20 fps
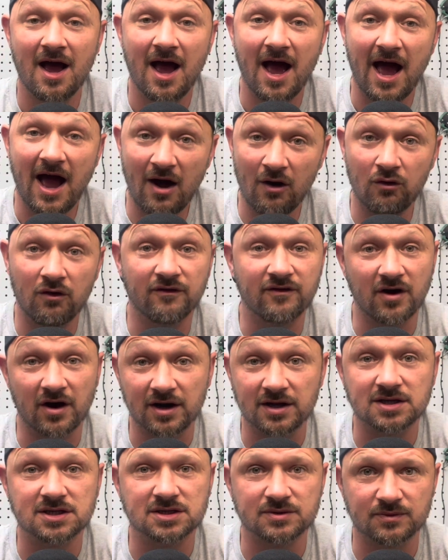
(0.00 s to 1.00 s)
out of going
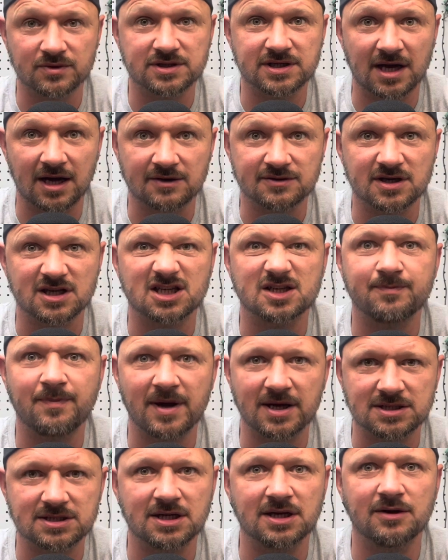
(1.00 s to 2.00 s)
into someone's house,
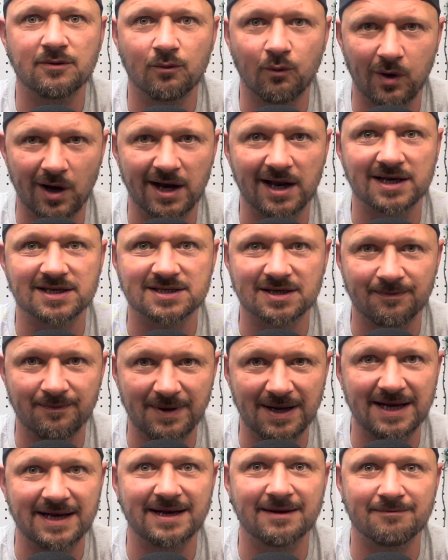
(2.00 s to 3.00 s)
especially when it's a
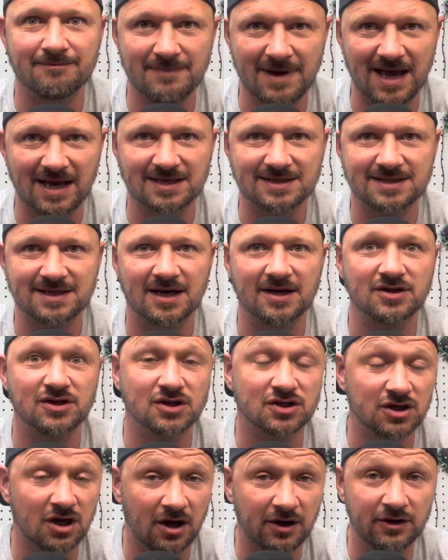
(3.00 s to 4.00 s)
bleeding mess and you
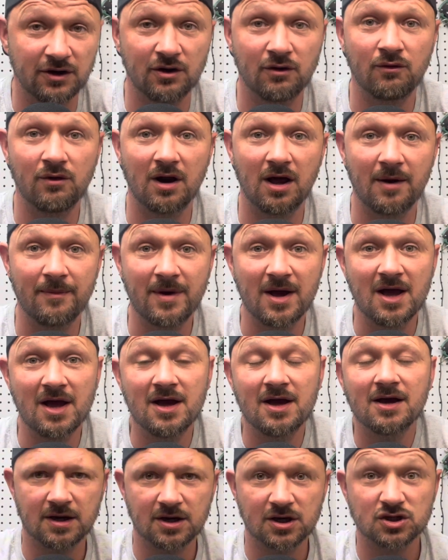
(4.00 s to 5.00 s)
tied it all up.
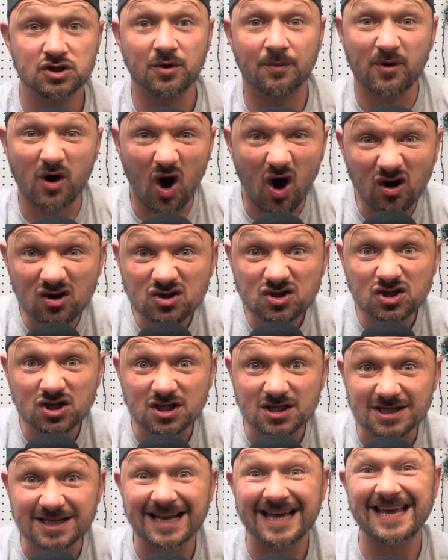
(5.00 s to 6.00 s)

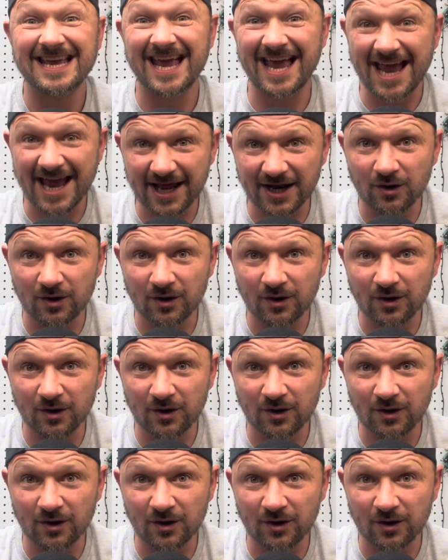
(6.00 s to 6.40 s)
Subconsciously, in a